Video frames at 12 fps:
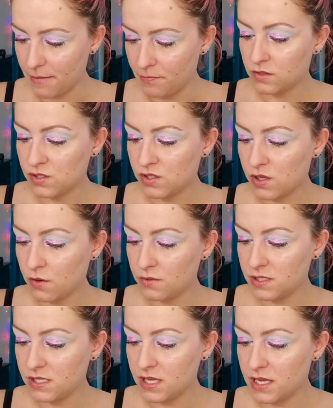Sow
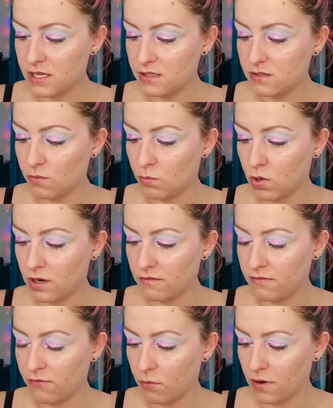seeds
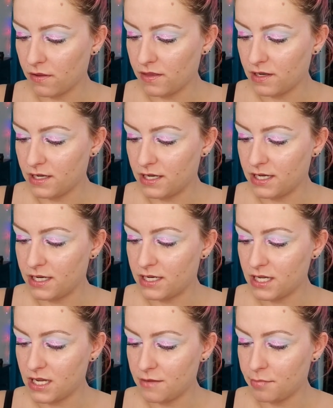1/4
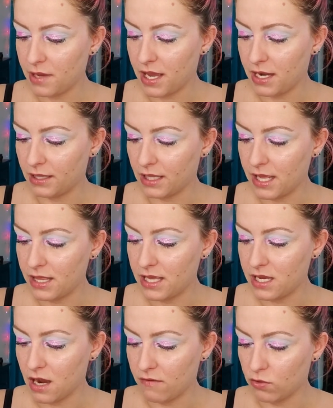deep and lightly
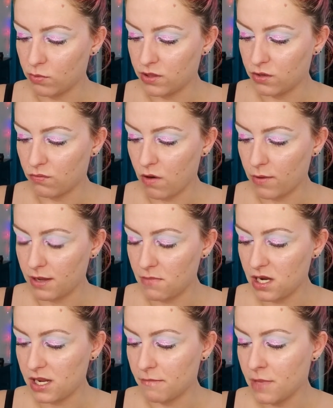cover with growing
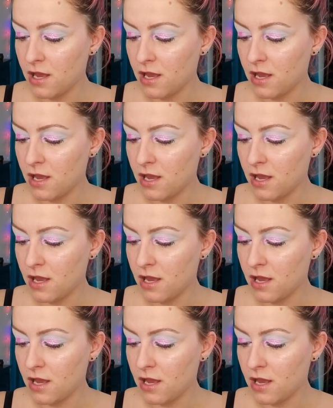medium.